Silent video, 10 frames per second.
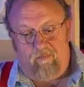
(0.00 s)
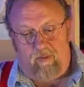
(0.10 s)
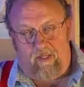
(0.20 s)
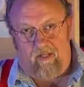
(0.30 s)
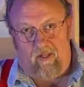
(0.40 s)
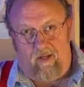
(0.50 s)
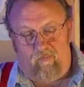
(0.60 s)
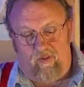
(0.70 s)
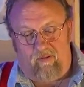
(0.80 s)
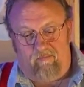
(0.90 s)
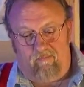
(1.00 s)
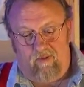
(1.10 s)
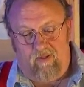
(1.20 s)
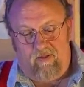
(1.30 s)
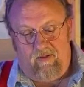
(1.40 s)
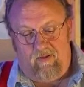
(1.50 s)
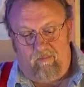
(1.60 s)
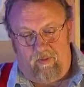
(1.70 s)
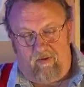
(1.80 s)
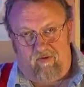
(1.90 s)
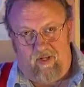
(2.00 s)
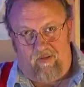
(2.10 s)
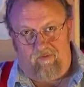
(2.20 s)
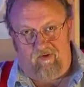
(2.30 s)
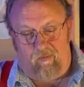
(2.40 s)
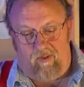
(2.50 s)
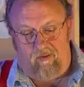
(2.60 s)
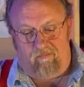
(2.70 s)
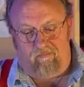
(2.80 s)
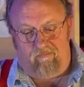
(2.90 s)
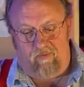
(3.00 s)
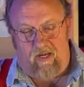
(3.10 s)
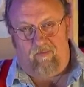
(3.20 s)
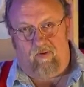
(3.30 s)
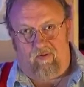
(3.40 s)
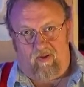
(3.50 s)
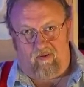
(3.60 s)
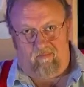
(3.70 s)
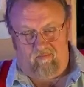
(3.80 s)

played live with him, played television with him, everything.